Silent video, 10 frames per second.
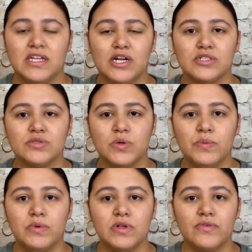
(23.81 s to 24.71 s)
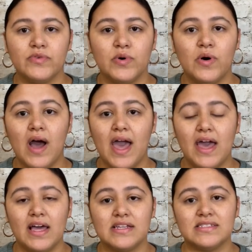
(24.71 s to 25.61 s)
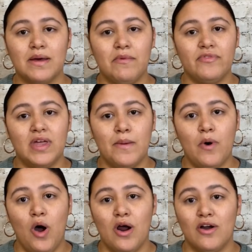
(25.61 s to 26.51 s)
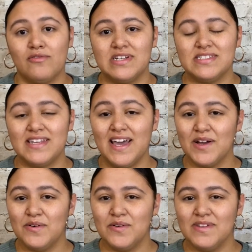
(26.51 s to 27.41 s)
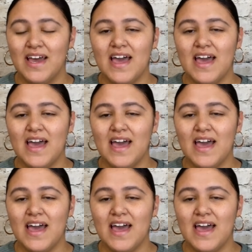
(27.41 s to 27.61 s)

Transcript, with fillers: They are so beautiful, and some of them are recycled,